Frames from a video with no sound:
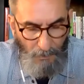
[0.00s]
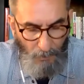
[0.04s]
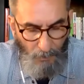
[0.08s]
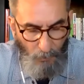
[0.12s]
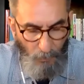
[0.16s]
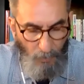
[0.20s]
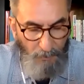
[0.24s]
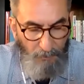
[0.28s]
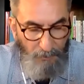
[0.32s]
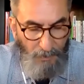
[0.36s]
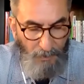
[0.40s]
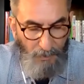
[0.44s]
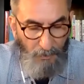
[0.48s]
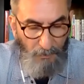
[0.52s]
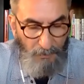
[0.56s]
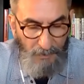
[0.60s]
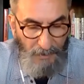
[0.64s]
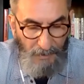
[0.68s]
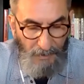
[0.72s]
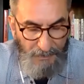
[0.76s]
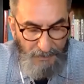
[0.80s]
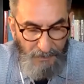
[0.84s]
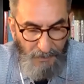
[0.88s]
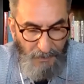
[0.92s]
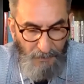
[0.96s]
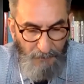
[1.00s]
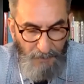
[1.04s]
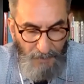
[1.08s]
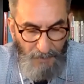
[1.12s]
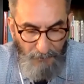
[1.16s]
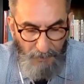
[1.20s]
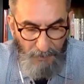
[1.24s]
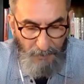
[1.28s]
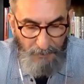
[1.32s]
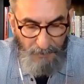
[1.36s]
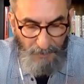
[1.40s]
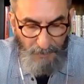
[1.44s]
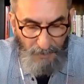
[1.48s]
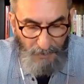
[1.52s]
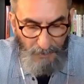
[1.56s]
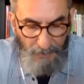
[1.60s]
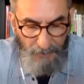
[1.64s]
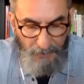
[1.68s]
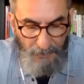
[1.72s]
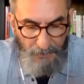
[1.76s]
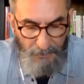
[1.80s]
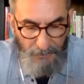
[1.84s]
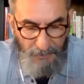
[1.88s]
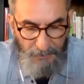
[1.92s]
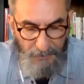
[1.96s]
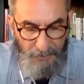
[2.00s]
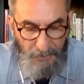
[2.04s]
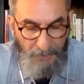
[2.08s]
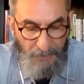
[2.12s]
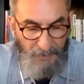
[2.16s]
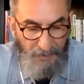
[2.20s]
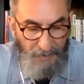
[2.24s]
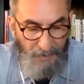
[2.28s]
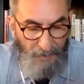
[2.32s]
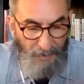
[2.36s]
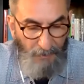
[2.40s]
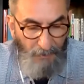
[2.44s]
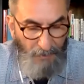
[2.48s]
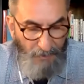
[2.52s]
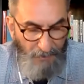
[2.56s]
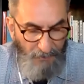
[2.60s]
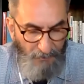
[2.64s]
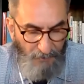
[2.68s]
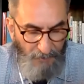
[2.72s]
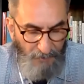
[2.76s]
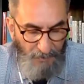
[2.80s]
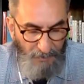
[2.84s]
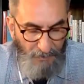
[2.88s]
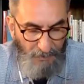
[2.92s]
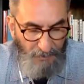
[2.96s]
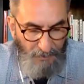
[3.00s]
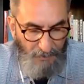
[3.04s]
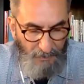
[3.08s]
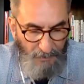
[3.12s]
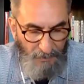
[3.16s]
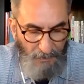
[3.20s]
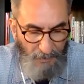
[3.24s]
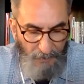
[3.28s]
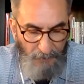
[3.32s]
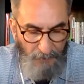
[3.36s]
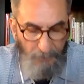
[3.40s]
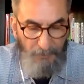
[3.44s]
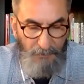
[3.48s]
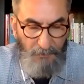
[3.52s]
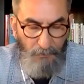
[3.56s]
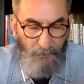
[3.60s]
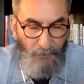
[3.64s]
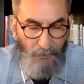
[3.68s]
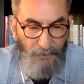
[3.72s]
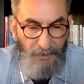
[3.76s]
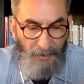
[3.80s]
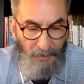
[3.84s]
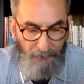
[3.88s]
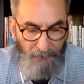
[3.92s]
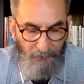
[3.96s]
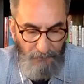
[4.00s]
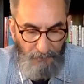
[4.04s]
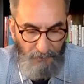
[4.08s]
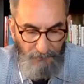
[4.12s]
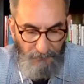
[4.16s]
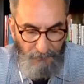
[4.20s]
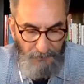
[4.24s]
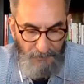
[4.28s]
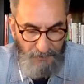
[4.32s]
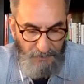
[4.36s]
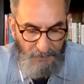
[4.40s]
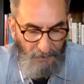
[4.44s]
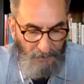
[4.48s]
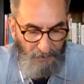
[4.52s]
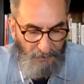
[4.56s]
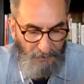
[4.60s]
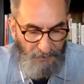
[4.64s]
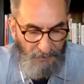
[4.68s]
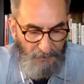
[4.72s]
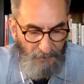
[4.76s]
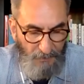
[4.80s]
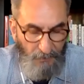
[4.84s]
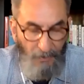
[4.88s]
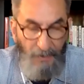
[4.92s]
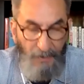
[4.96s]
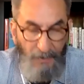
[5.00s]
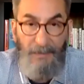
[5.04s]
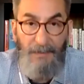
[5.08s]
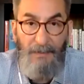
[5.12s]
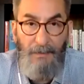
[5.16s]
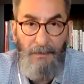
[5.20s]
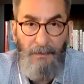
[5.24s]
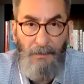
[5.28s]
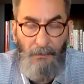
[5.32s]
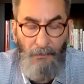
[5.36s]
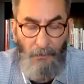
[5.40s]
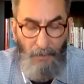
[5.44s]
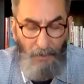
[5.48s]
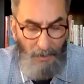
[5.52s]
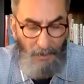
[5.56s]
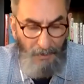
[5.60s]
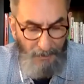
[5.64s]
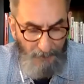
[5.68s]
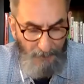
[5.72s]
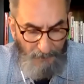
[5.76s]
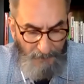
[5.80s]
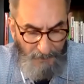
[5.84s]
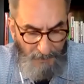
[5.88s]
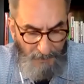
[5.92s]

One blow landed on my rib cage. It took the air out of me. I couldn't breathe for a few seconds, so I didn't cry.